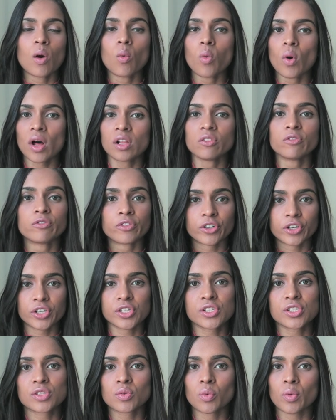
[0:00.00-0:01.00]
well
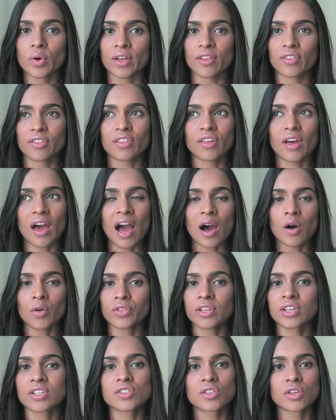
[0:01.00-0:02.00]
versed with
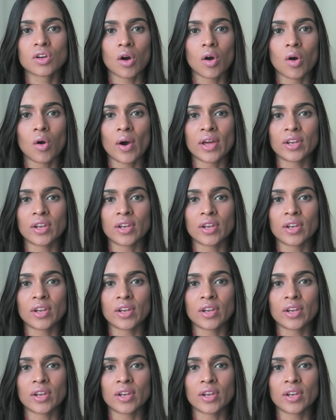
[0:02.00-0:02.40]
how things go